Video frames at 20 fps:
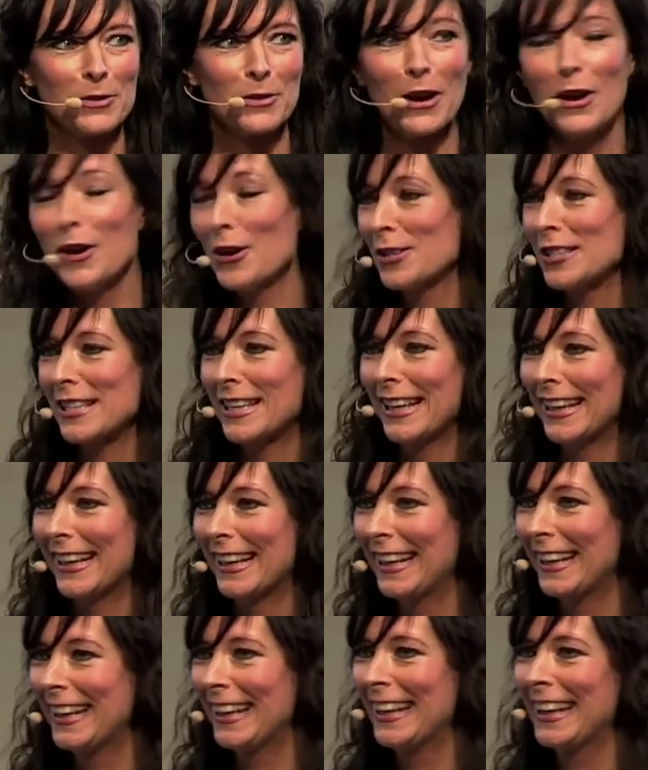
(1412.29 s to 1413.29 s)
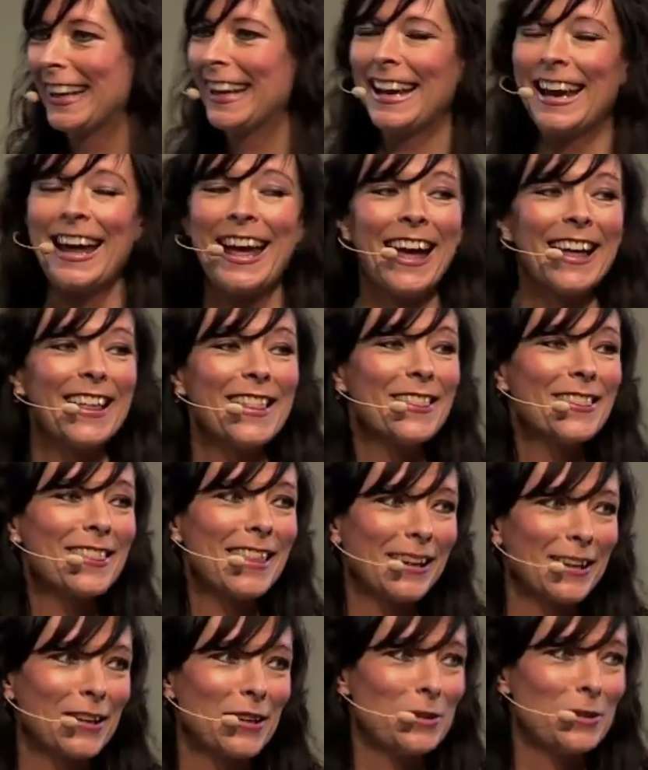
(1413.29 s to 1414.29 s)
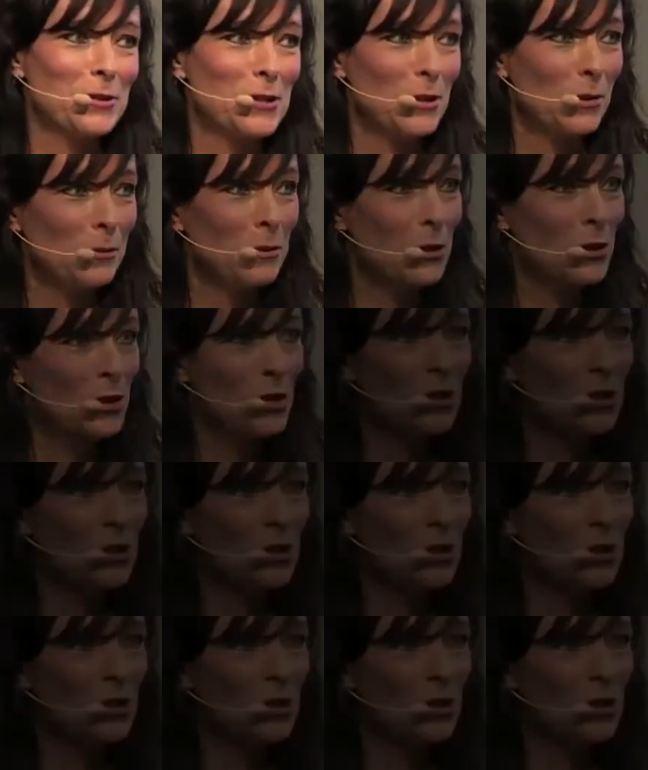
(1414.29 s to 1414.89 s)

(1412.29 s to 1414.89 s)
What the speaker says: rehearsing. Thank you so much.